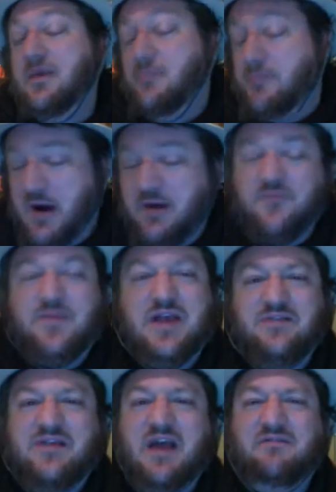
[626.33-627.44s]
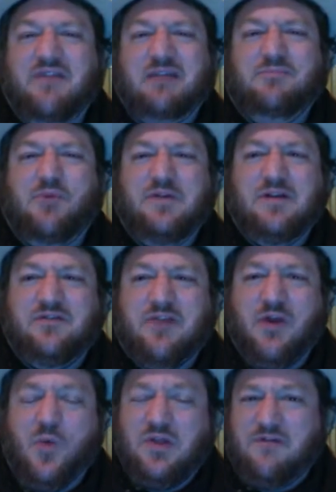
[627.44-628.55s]
part of me is that fanboy that is
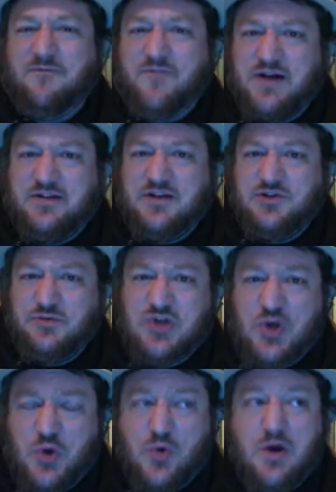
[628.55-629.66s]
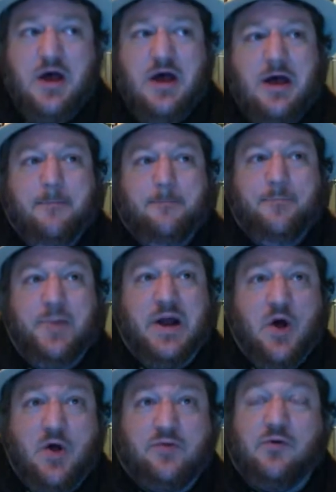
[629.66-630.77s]
like, what the fuck did you do? But
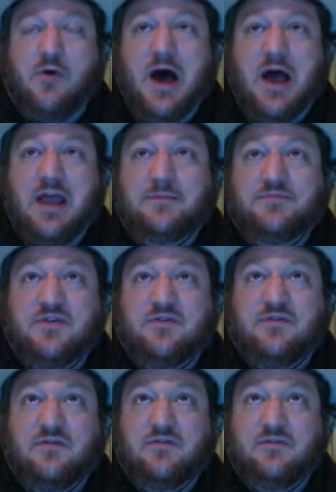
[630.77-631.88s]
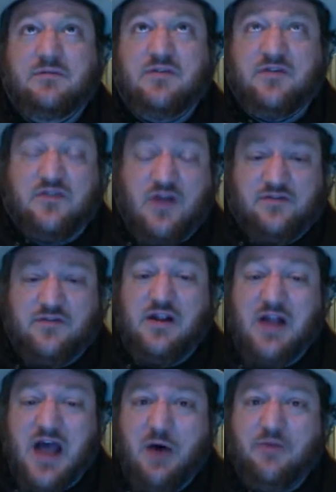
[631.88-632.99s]
also, I am just disgusted in
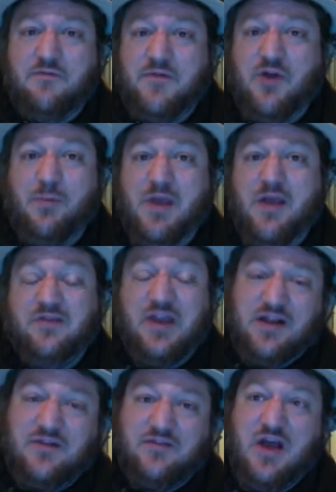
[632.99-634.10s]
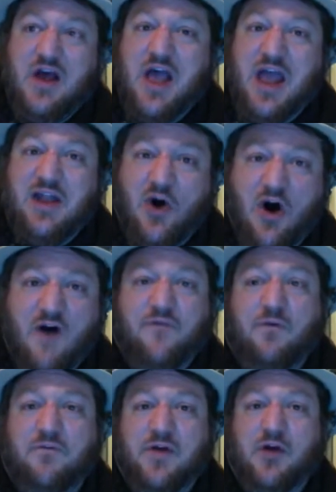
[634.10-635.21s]
how the film is. It is an
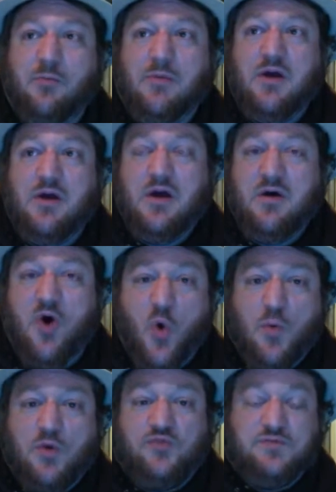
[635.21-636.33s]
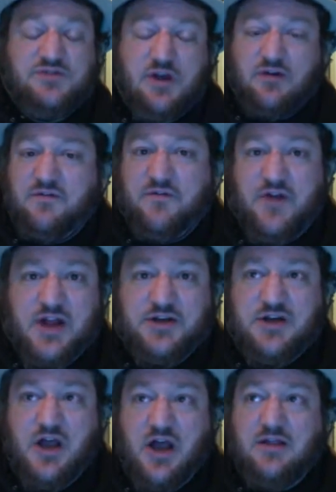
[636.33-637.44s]
awful film, almost from start to
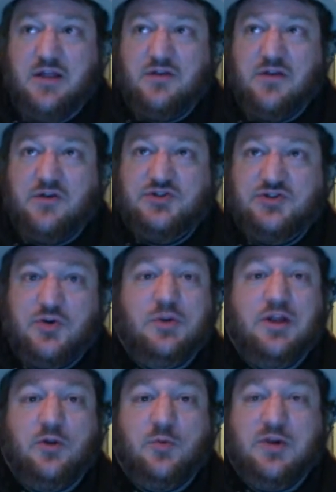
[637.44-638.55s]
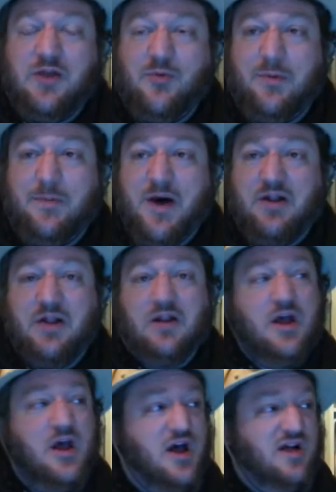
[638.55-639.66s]
finish. I, there, there's so little redeemable about it,
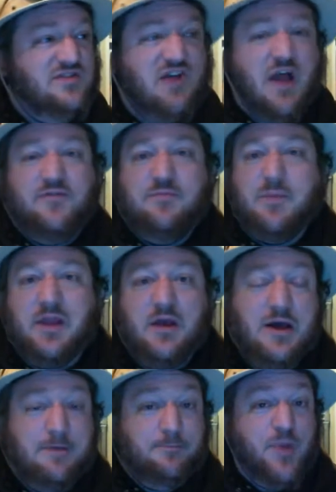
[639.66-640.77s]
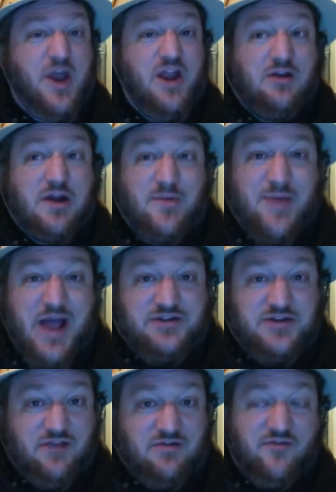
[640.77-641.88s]
aside from maybe Benedict
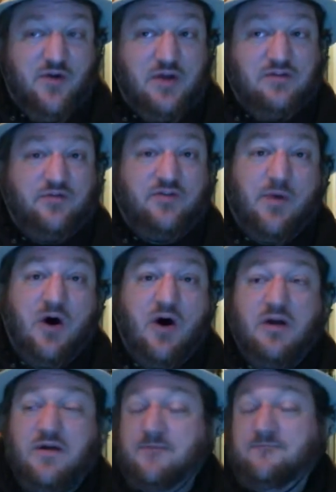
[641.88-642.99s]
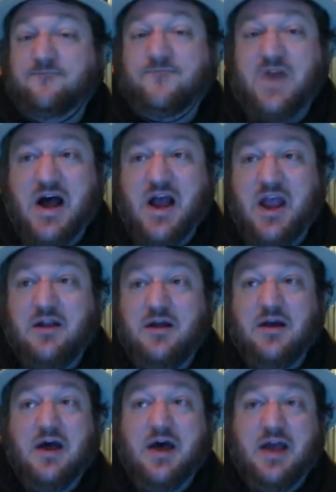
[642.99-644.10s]
Cumberbatch as the voice of Smaug. Fine,
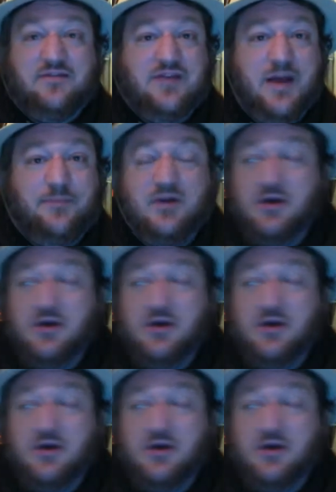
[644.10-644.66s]
except